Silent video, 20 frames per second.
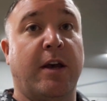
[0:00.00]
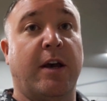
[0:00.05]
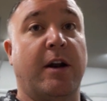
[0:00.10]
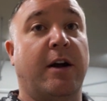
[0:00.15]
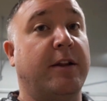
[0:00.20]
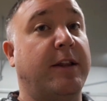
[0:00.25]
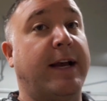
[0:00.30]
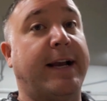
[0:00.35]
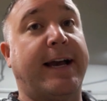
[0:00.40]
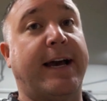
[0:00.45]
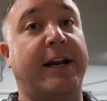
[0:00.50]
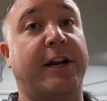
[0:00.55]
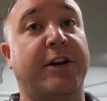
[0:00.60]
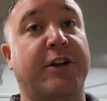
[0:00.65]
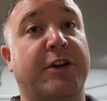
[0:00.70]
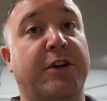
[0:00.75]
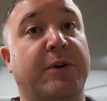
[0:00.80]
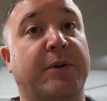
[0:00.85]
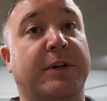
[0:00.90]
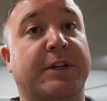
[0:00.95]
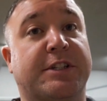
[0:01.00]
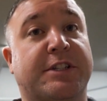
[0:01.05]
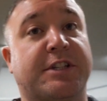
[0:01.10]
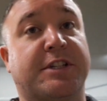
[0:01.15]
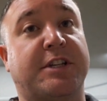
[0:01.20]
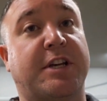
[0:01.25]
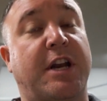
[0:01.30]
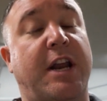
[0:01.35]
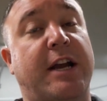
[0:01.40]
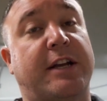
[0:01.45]
And all I got to do is
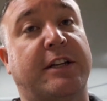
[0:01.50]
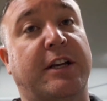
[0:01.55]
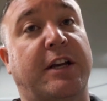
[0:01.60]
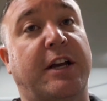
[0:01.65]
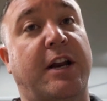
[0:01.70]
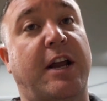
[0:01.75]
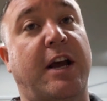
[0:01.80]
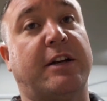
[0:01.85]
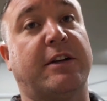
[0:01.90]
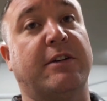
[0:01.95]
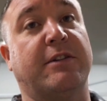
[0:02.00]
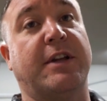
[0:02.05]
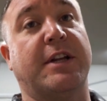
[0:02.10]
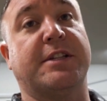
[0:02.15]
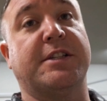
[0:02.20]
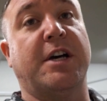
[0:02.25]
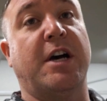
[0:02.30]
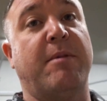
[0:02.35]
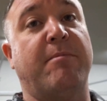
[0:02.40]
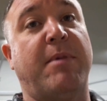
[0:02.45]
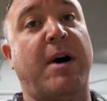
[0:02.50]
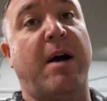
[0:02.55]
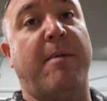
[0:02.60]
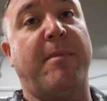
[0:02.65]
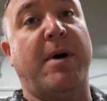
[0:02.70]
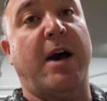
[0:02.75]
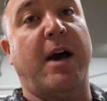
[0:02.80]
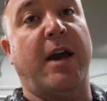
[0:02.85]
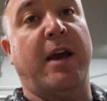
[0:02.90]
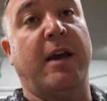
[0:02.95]
just connect a connector that's up by
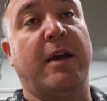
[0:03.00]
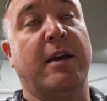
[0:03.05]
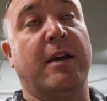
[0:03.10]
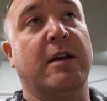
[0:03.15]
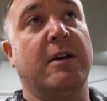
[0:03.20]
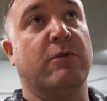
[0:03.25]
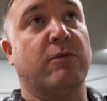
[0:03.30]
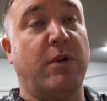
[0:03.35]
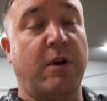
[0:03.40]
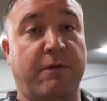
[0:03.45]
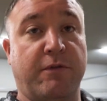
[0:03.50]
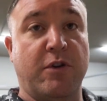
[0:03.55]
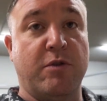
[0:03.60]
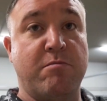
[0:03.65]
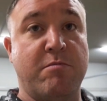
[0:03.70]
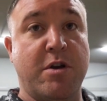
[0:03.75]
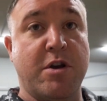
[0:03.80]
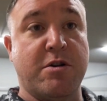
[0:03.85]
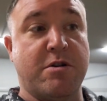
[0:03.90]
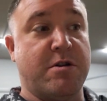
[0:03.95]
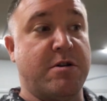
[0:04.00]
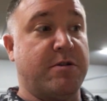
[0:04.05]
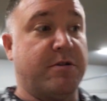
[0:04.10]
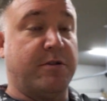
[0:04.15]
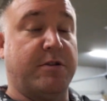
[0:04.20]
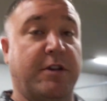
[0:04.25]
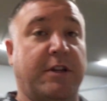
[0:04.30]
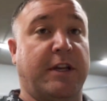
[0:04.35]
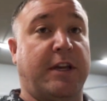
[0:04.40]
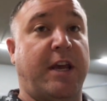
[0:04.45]
my rear view mirror
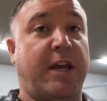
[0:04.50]
to the